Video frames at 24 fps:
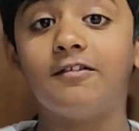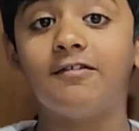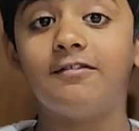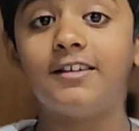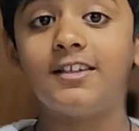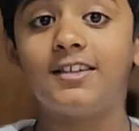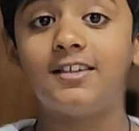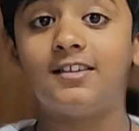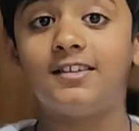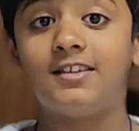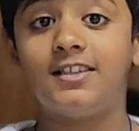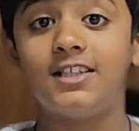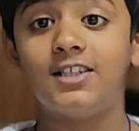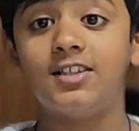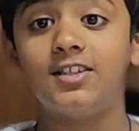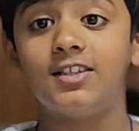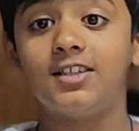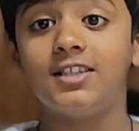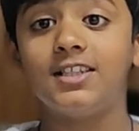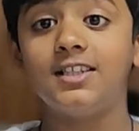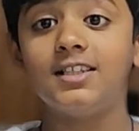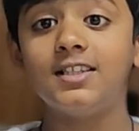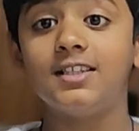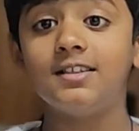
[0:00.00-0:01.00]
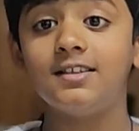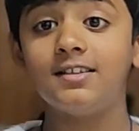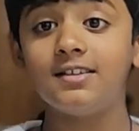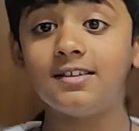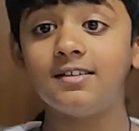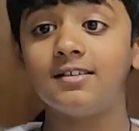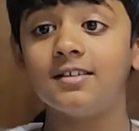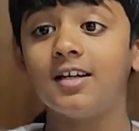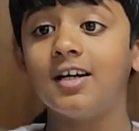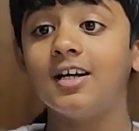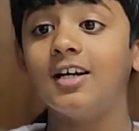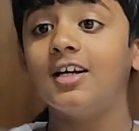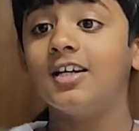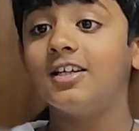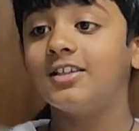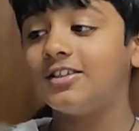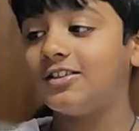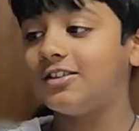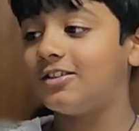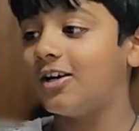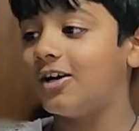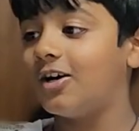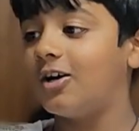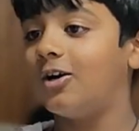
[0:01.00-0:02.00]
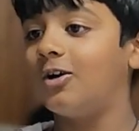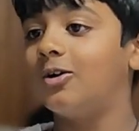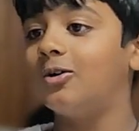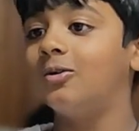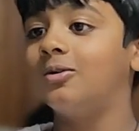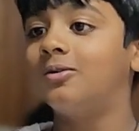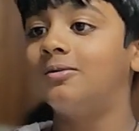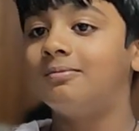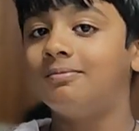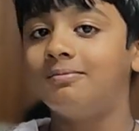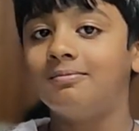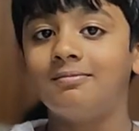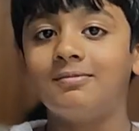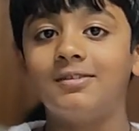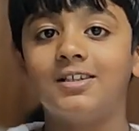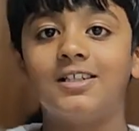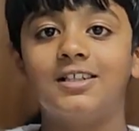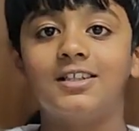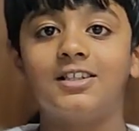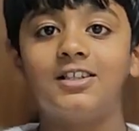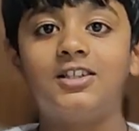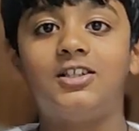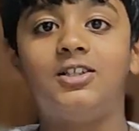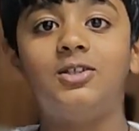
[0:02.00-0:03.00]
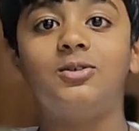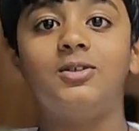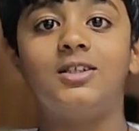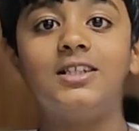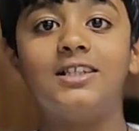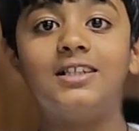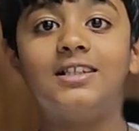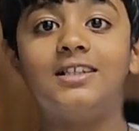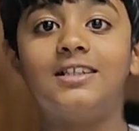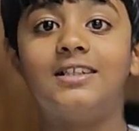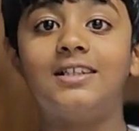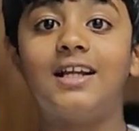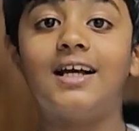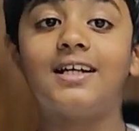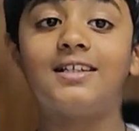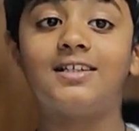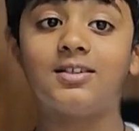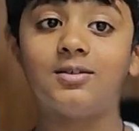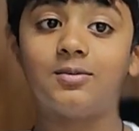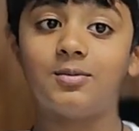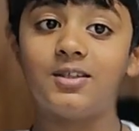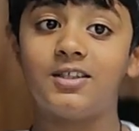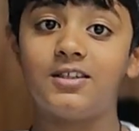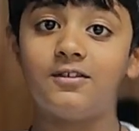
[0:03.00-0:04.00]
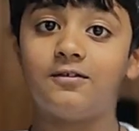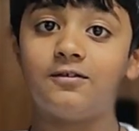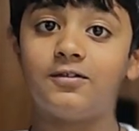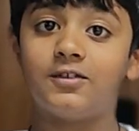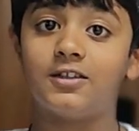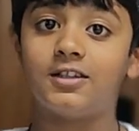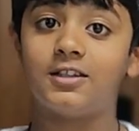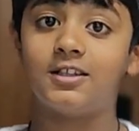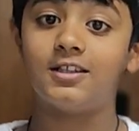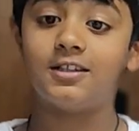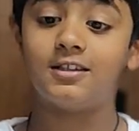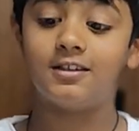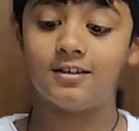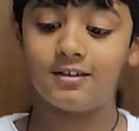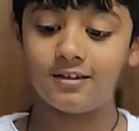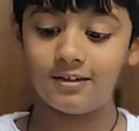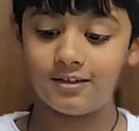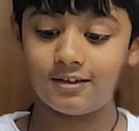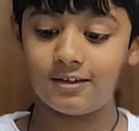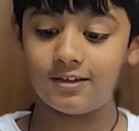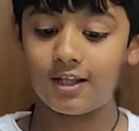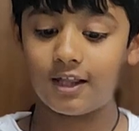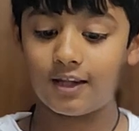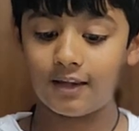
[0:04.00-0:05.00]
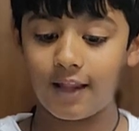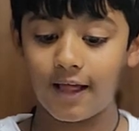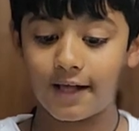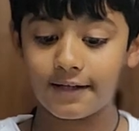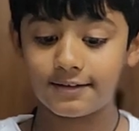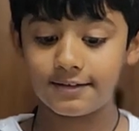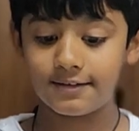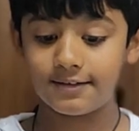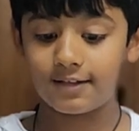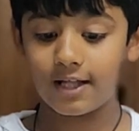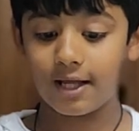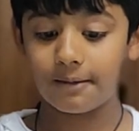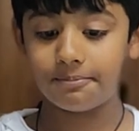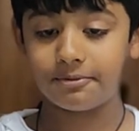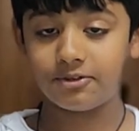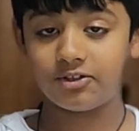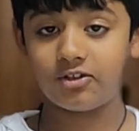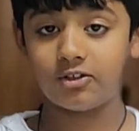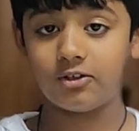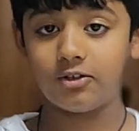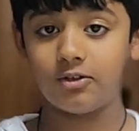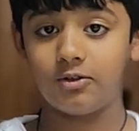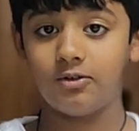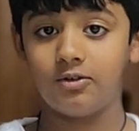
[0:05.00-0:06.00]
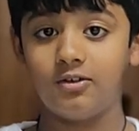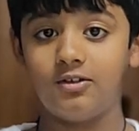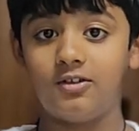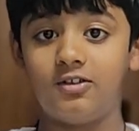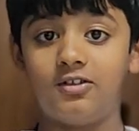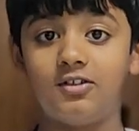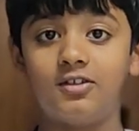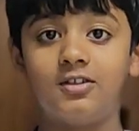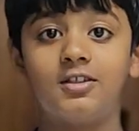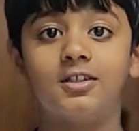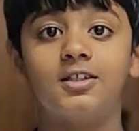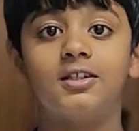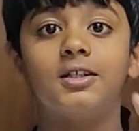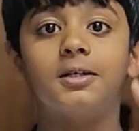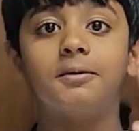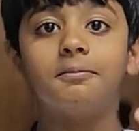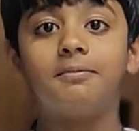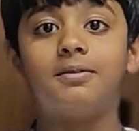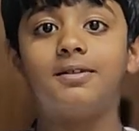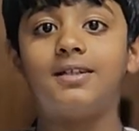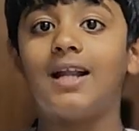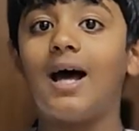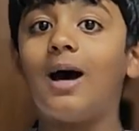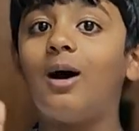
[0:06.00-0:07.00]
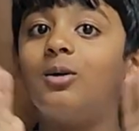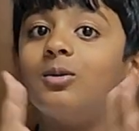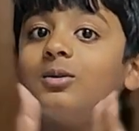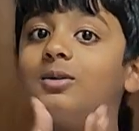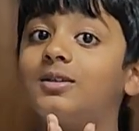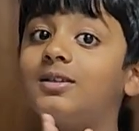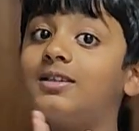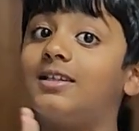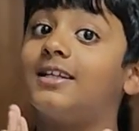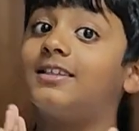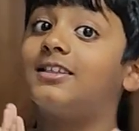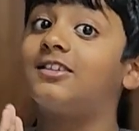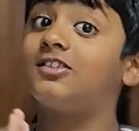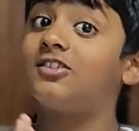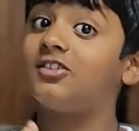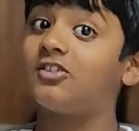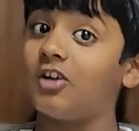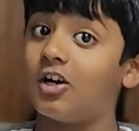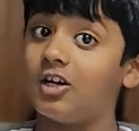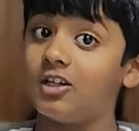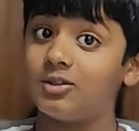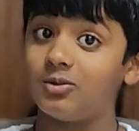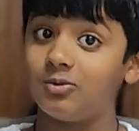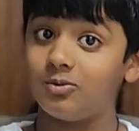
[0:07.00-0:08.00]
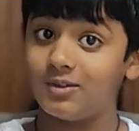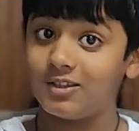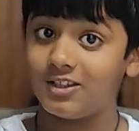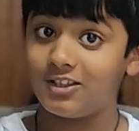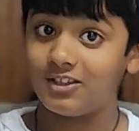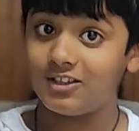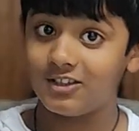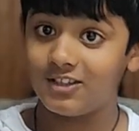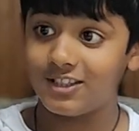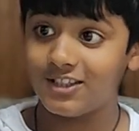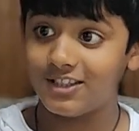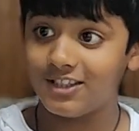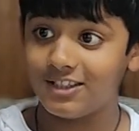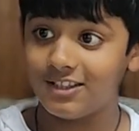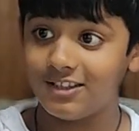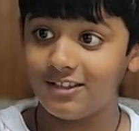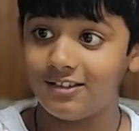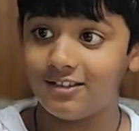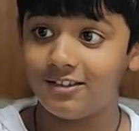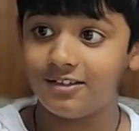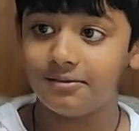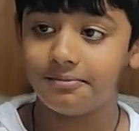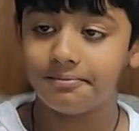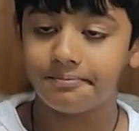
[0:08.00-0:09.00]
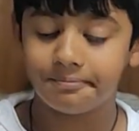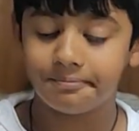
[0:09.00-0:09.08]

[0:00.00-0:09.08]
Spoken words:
of the series, so tune in next week for the next episodes. But now, let's start with today's.